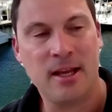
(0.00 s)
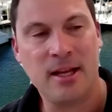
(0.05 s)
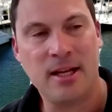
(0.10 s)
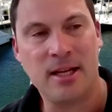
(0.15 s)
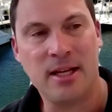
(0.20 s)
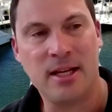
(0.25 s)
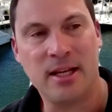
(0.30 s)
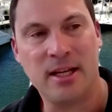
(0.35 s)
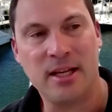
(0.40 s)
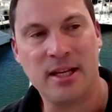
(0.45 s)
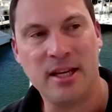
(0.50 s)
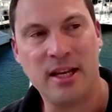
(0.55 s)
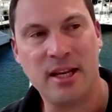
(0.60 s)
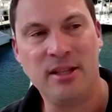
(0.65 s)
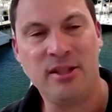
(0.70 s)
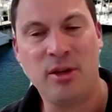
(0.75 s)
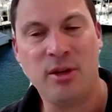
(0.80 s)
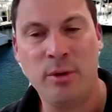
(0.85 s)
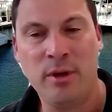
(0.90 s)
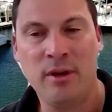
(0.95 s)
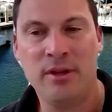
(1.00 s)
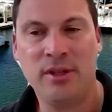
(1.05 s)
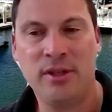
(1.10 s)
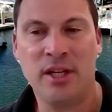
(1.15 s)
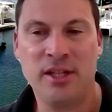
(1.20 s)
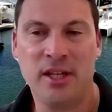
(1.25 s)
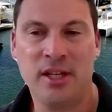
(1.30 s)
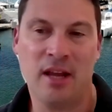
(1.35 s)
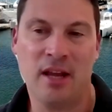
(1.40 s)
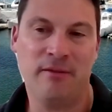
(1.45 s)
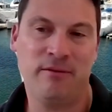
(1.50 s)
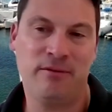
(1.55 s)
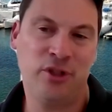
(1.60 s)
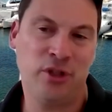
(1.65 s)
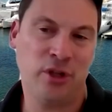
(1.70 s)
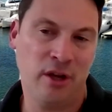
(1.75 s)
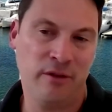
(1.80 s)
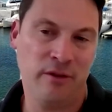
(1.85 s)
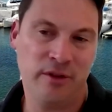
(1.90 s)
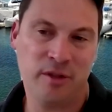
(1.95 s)
And so we essentially have
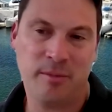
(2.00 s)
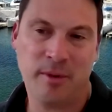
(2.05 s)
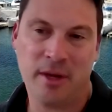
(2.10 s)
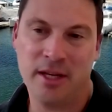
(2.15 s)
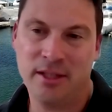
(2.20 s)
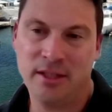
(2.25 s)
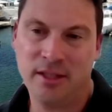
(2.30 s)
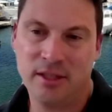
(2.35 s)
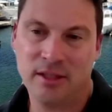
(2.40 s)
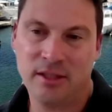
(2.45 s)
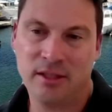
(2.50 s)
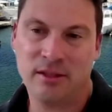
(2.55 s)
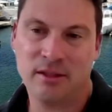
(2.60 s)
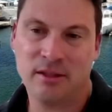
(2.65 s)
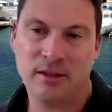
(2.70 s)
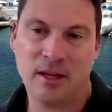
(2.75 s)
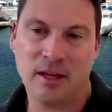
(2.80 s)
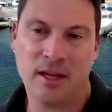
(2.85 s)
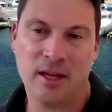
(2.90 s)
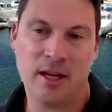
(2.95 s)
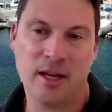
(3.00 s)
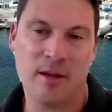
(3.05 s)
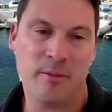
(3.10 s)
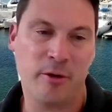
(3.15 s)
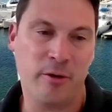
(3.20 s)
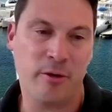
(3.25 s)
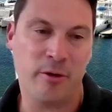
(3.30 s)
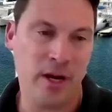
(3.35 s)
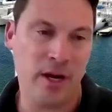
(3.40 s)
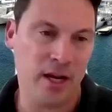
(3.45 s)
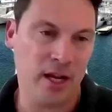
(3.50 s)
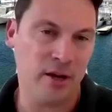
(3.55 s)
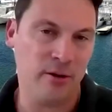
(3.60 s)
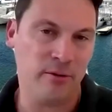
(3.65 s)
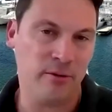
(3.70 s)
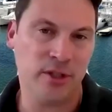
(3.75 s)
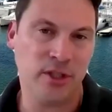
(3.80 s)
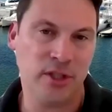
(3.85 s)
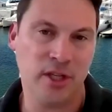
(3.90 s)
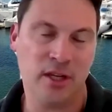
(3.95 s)
service bases at our marina here
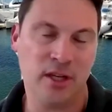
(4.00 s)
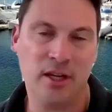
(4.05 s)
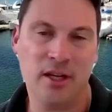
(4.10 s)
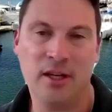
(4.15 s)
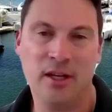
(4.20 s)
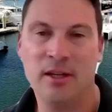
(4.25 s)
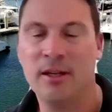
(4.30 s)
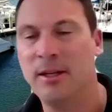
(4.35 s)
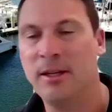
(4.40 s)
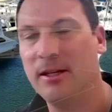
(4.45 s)
in Sydney,